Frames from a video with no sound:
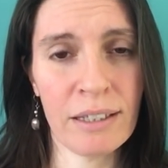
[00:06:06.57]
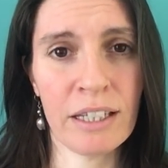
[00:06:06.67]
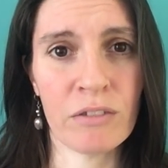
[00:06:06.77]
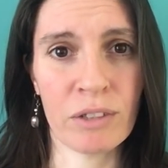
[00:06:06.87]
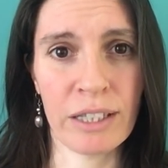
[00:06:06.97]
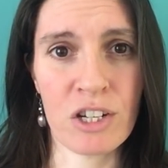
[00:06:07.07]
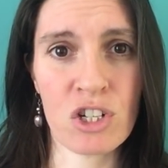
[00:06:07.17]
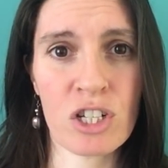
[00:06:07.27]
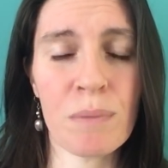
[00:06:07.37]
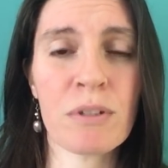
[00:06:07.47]
in
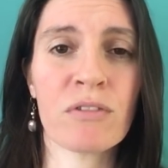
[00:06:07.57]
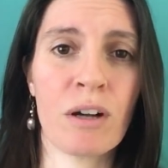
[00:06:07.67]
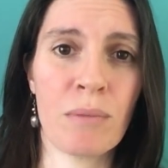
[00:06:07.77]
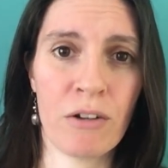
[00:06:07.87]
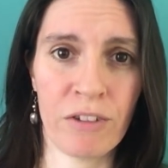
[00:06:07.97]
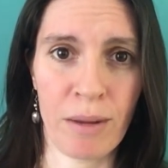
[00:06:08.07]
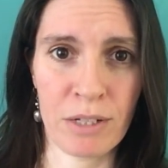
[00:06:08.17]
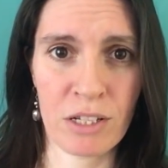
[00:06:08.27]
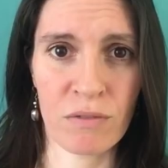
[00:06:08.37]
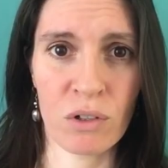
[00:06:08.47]
relationships from our
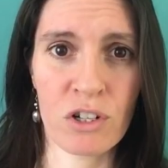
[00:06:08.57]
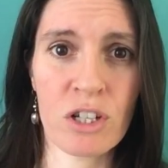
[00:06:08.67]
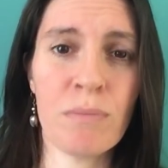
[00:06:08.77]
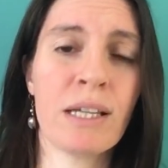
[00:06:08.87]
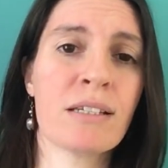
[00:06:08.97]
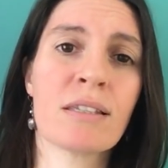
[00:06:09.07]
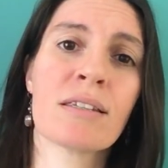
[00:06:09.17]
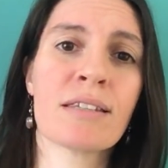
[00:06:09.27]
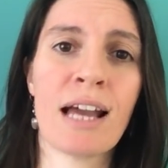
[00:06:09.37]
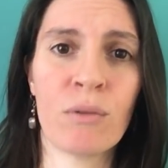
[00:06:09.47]
families of origin, because
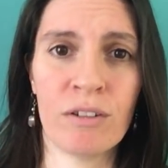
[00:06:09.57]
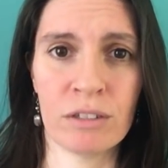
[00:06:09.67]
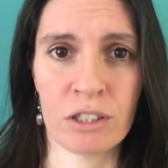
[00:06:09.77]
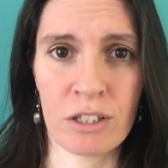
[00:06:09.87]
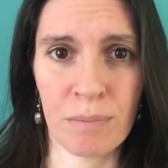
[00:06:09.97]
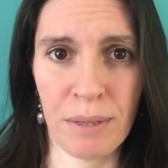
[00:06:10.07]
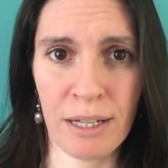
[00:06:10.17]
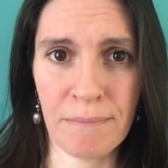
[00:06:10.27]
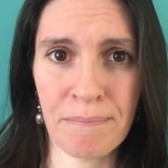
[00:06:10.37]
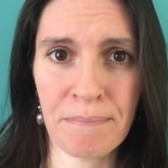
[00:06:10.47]
this is how we've learned to be.